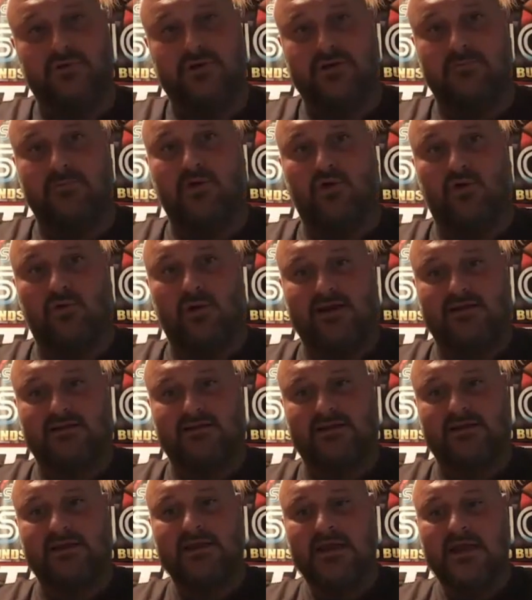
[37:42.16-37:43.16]
them
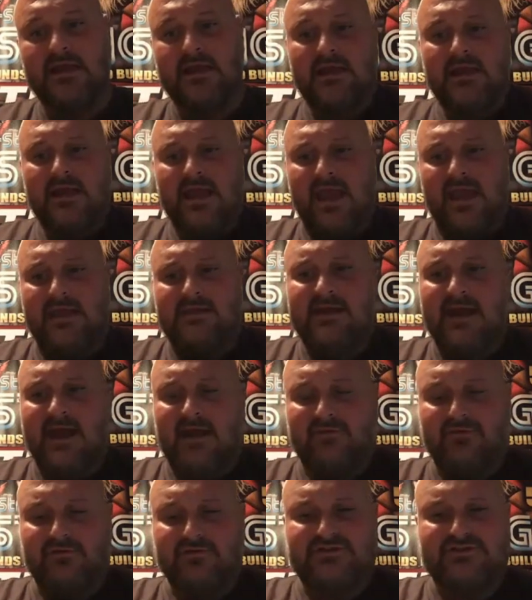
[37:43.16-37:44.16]
correctly. And
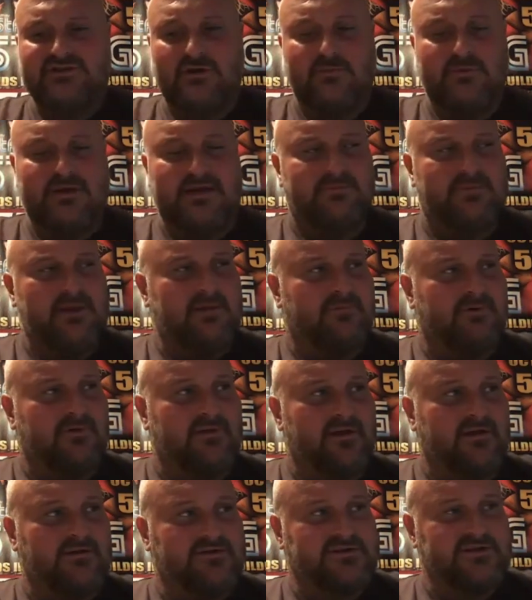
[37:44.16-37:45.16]
now there's so many people
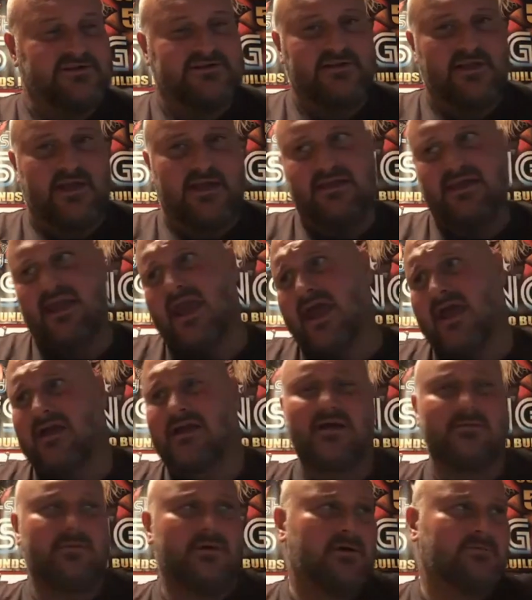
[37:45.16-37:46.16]
that are just like, yeah,
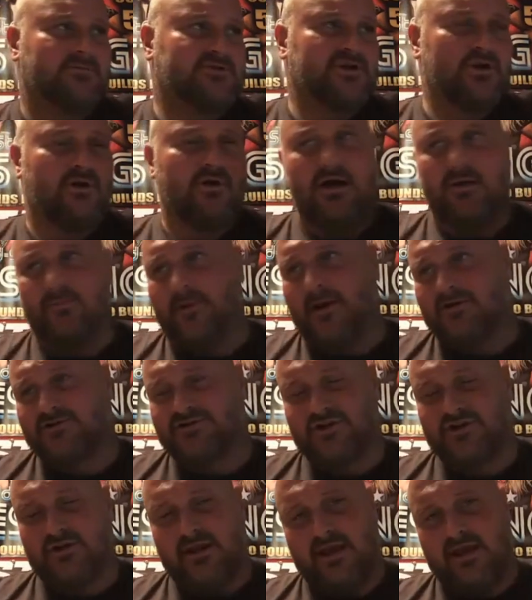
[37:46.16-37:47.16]
come up, show up, and I'll
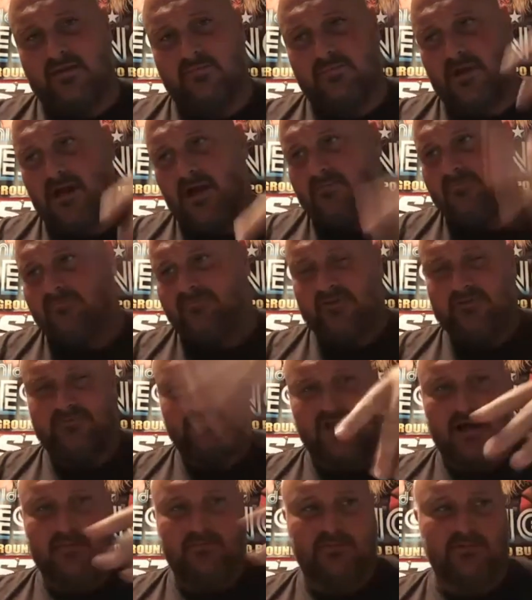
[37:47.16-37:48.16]
show you how to bump,
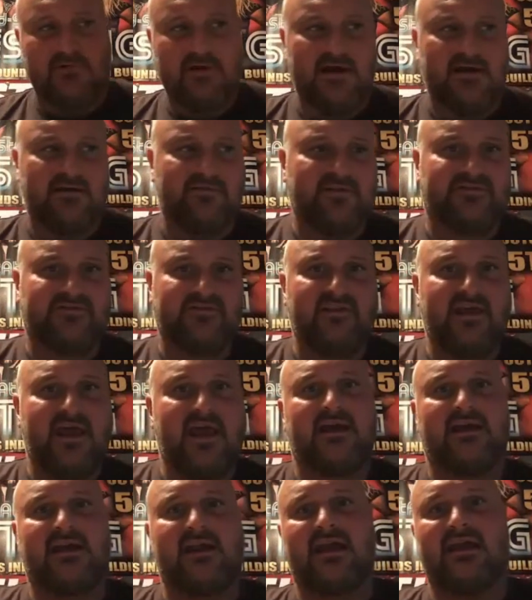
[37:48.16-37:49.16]
flip-flop around, and this and
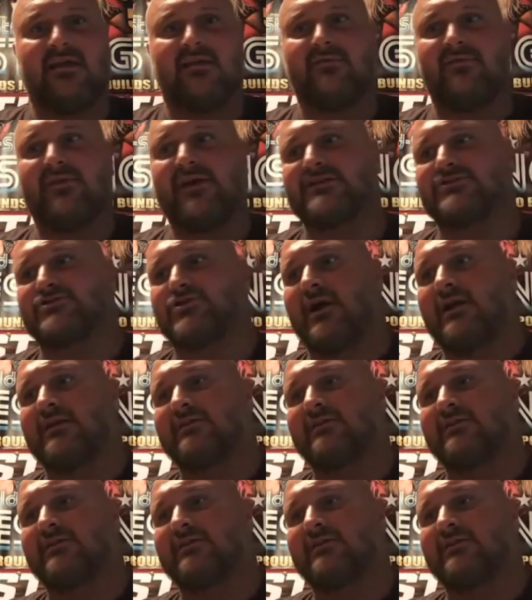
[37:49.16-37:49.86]
that. And they try to